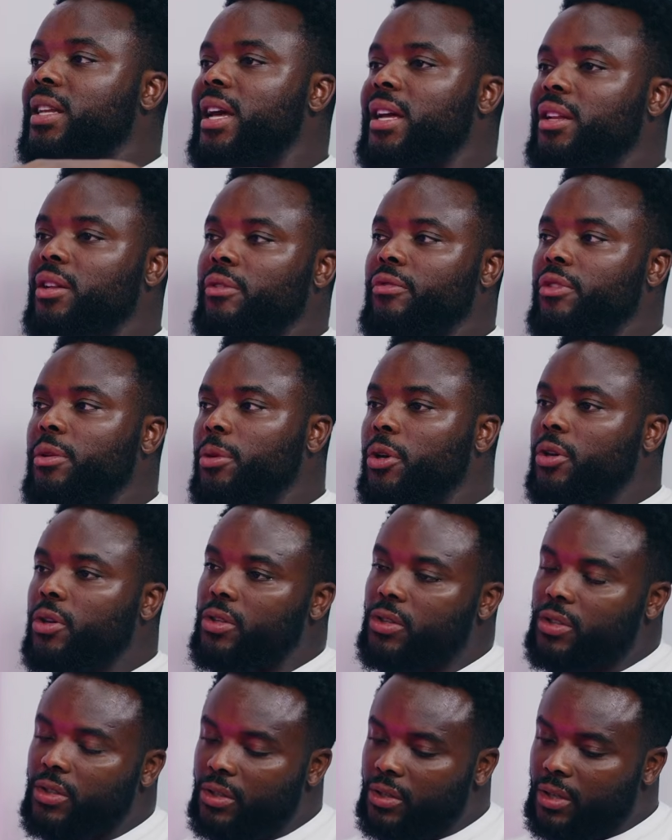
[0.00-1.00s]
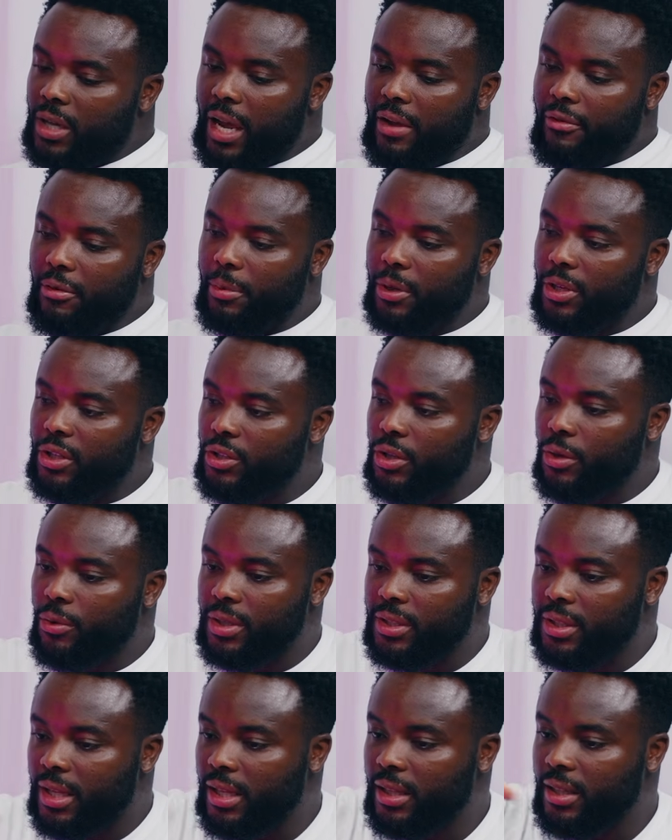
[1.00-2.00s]
end of it because everybody's
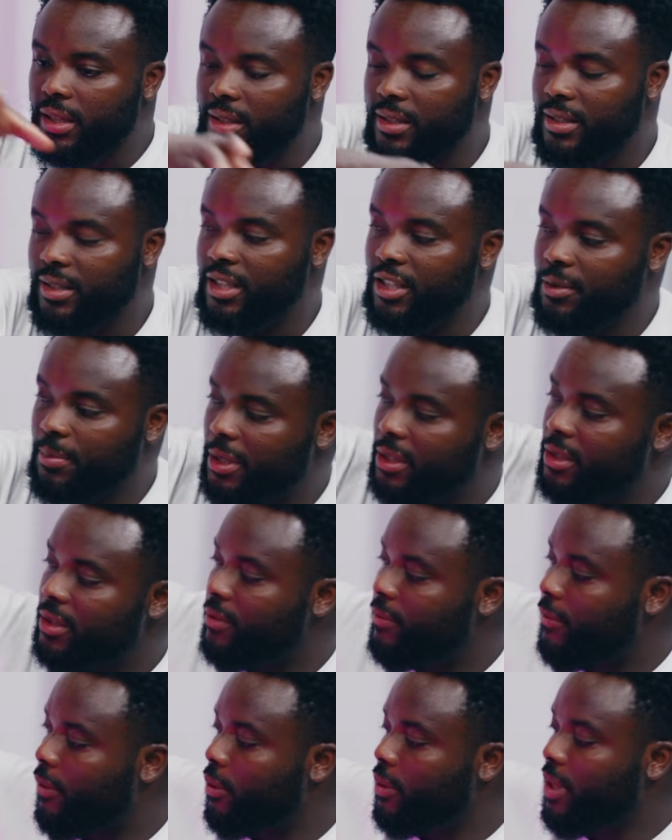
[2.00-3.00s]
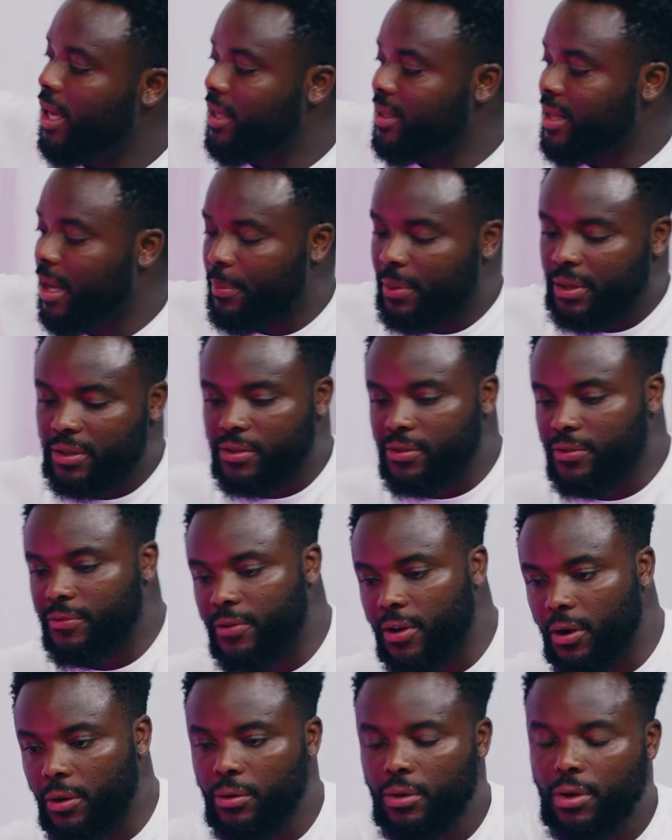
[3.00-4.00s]
always saying this is this person's fault, that's that person's fault.